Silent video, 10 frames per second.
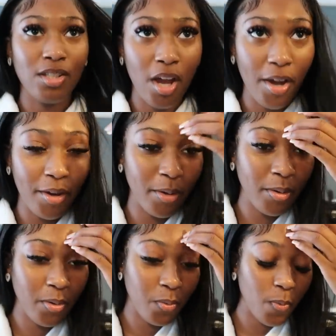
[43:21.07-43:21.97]

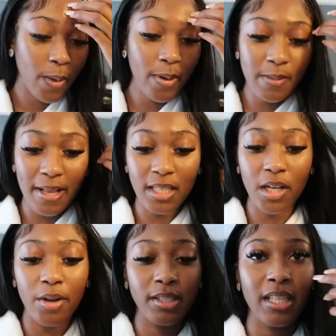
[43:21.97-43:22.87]
So we was meant to
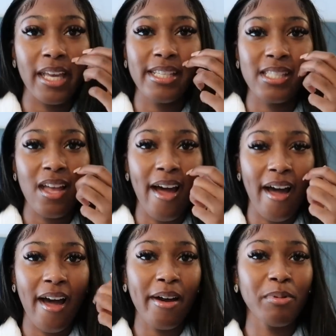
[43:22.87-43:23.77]
go to this,
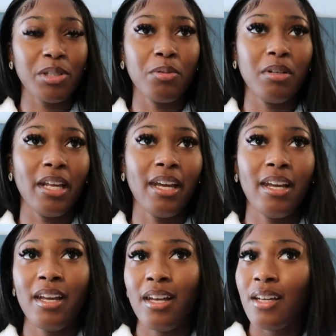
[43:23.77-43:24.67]
what do you call it?
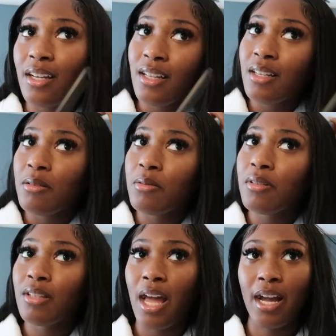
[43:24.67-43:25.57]

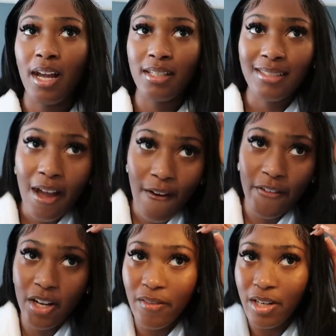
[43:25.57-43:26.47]
Like a South
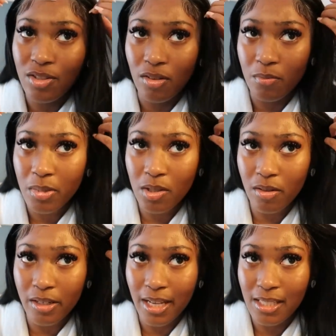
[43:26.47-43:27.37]
African restaurant. We
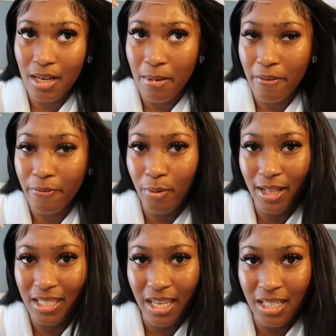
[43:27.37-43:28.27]
saw it yesterday. My
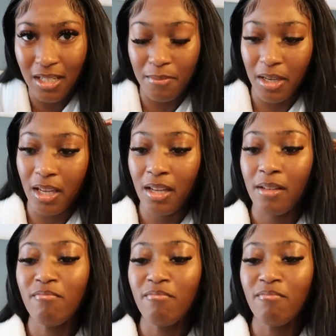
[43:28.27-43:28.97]
forehead's itching me.